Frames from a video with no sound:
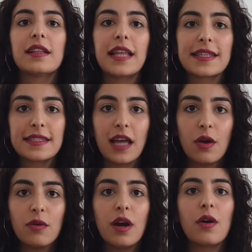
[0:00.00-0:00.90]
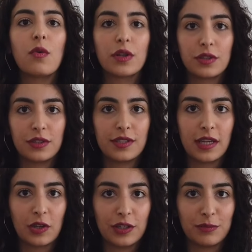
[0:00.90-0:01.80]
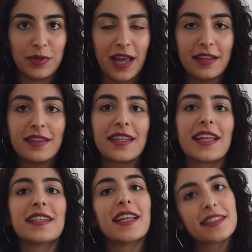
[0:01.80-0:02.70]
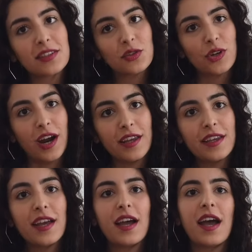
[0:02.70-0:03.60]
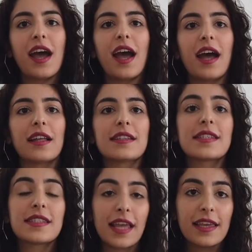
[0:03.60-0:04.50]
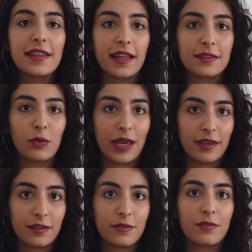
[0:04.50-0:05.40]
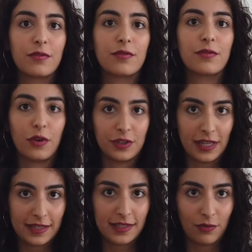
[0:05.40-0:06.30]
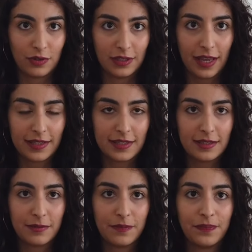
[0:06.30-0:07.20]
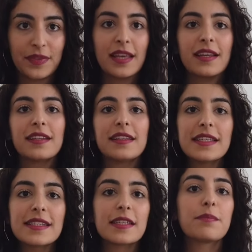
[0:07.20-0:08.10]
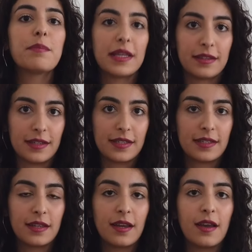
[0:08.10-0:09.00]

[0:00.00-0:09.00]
Let's now water the succulent plant, then let it dry and stay that way for the next several days. This tip matters